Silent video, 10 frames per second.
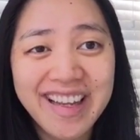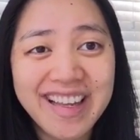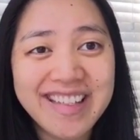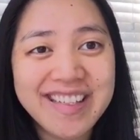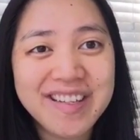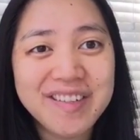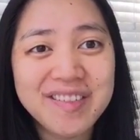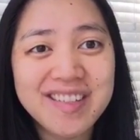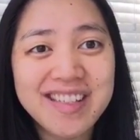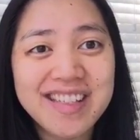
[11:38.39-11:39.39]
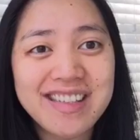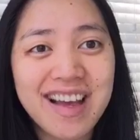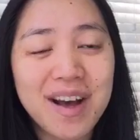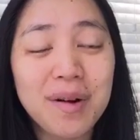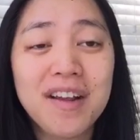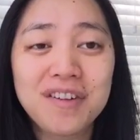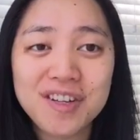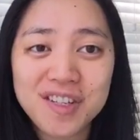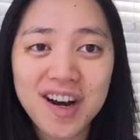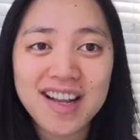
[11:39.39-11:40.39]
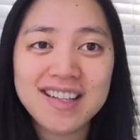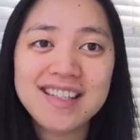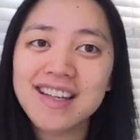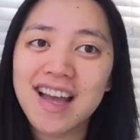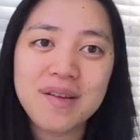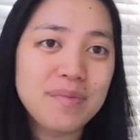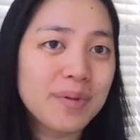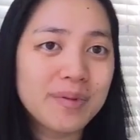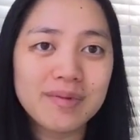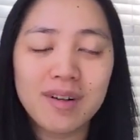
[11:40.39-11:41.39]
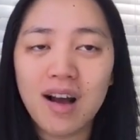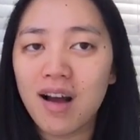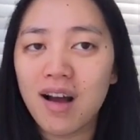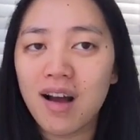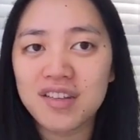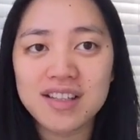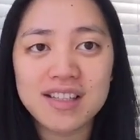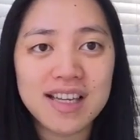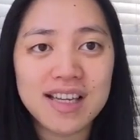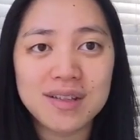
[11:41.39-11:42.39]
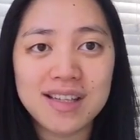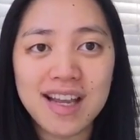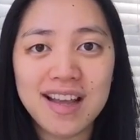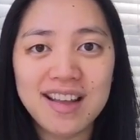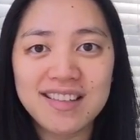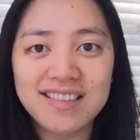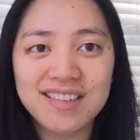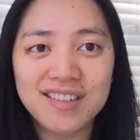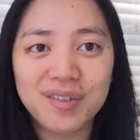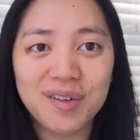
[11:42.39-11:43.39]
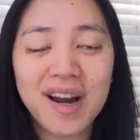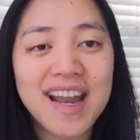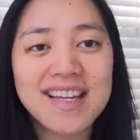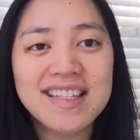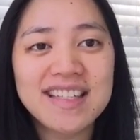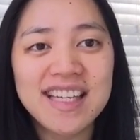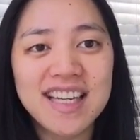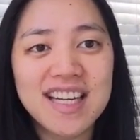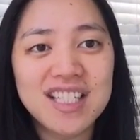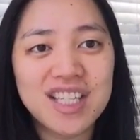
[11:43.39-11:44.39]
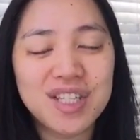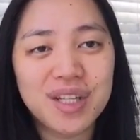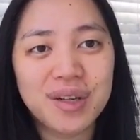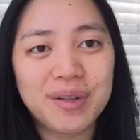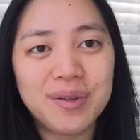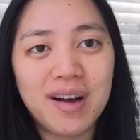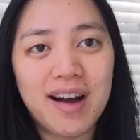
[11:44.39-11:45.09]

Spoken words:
And so when I first started, Skype obviously was like great to do.